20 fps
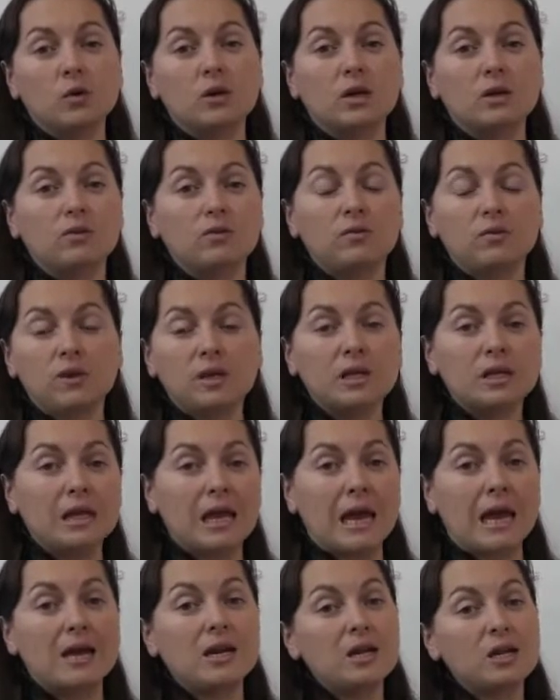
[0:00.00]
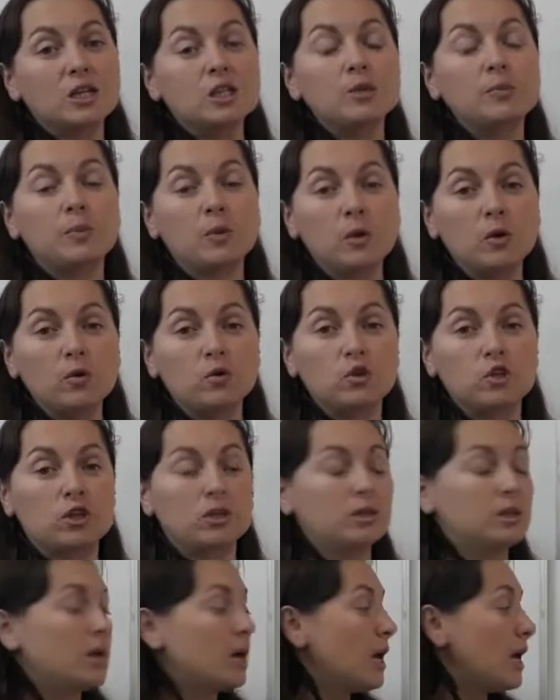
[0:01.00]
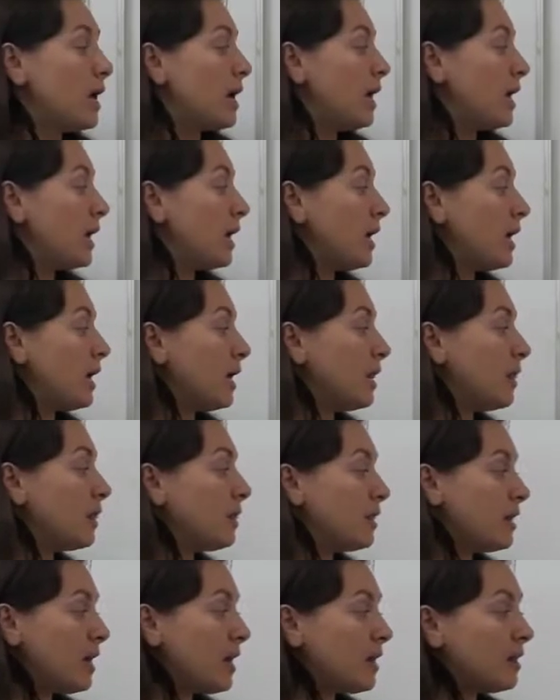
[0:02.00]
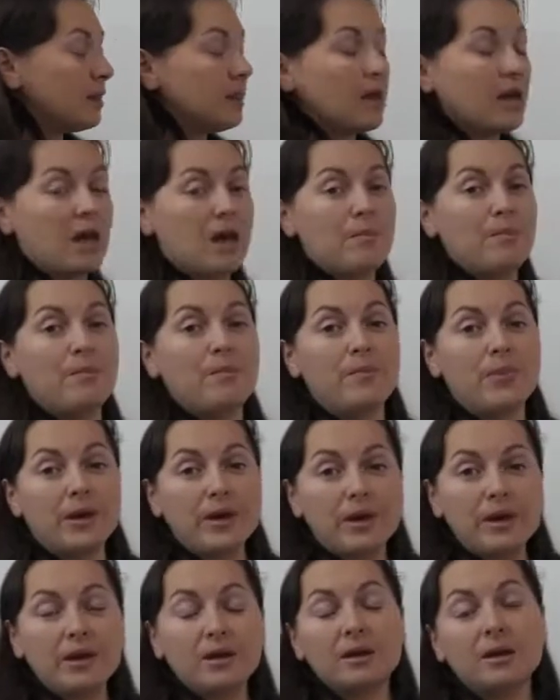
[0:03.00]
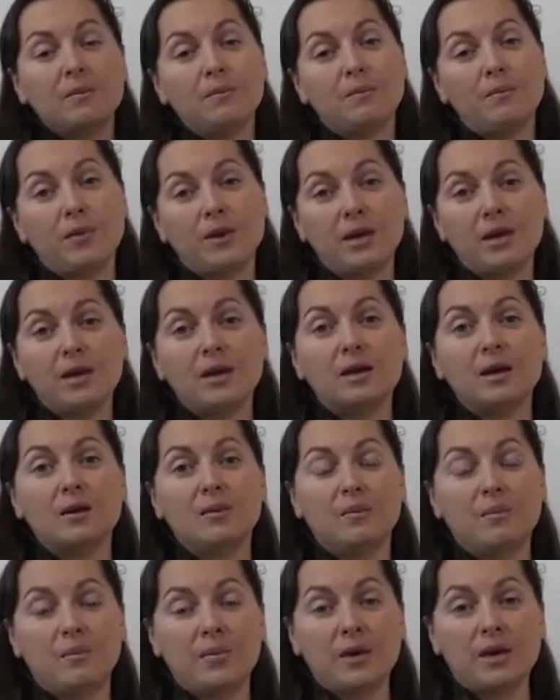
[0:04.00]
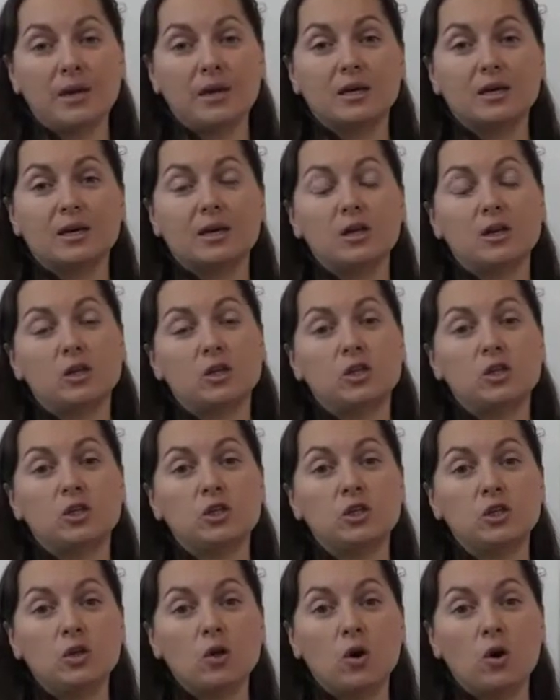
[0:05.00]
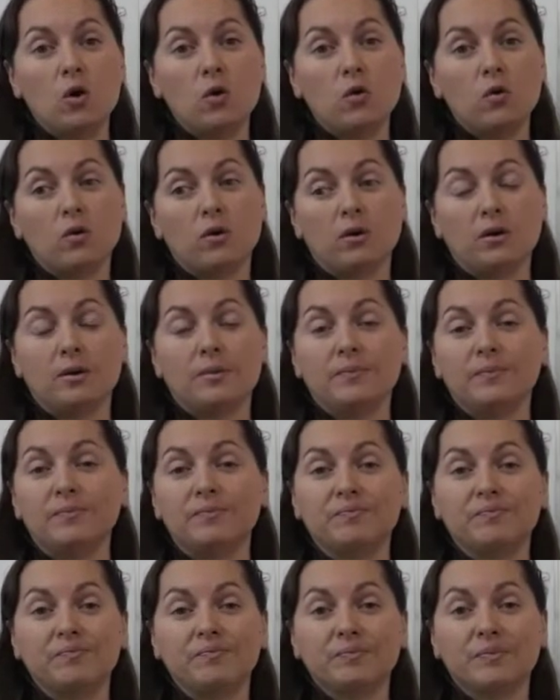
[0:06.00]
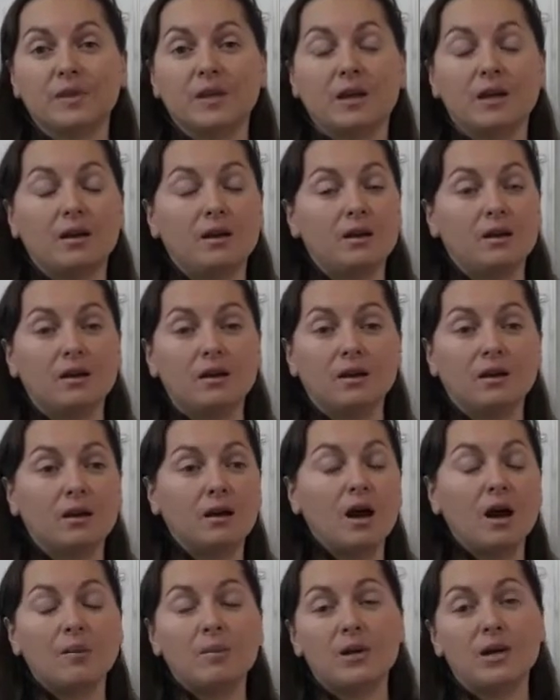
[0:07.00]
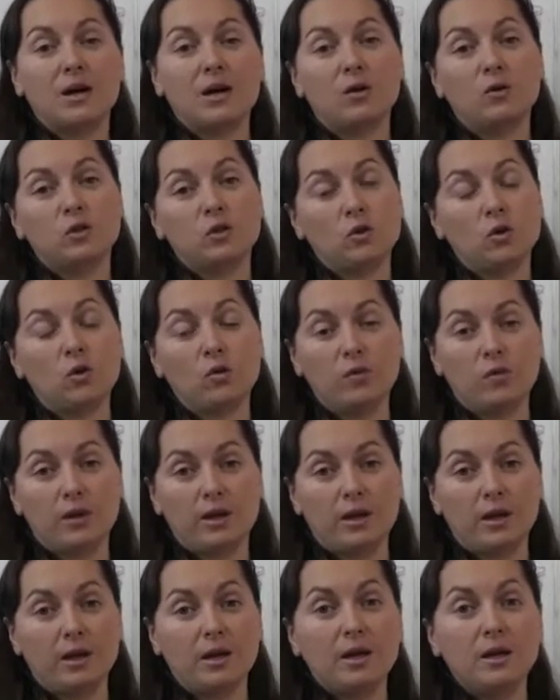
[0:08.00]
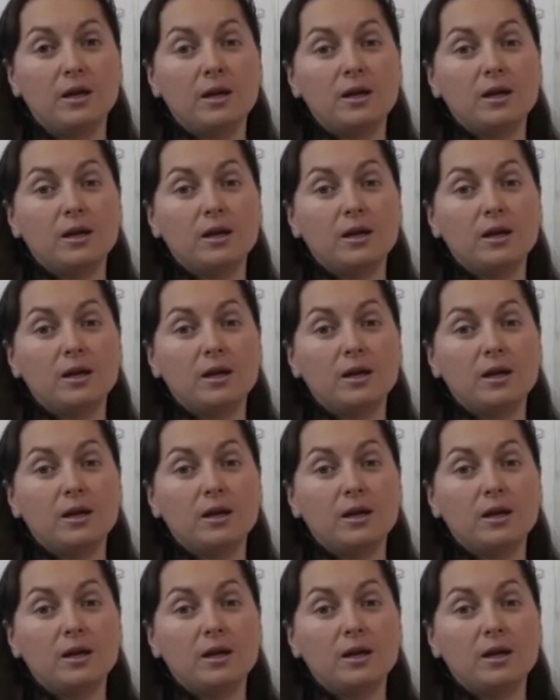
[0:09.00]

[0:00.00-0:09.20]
you can feel an explosion, and then a big snow coming out of the